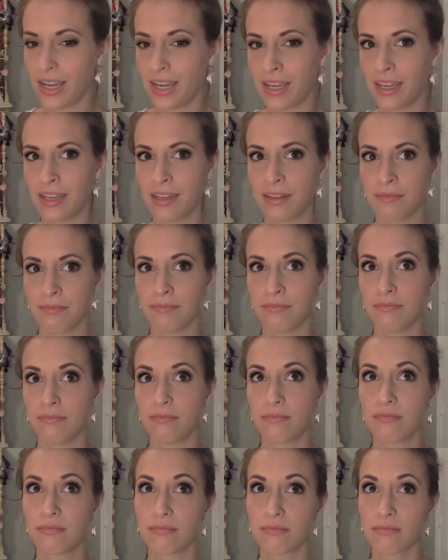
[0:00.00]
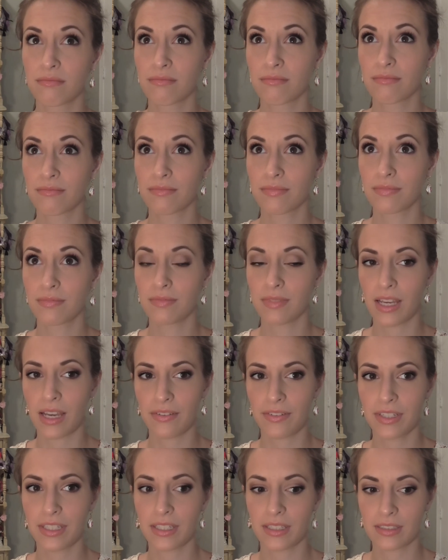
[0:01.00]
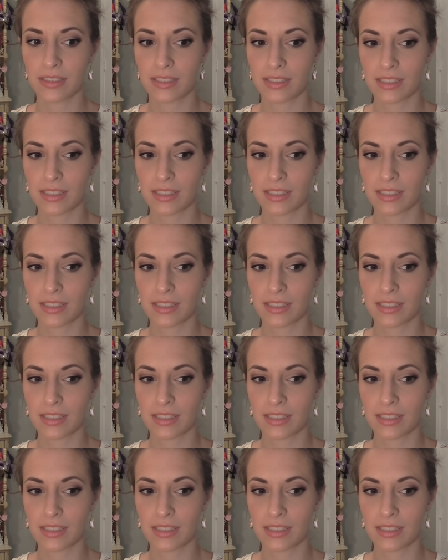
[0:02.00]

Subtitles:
I am having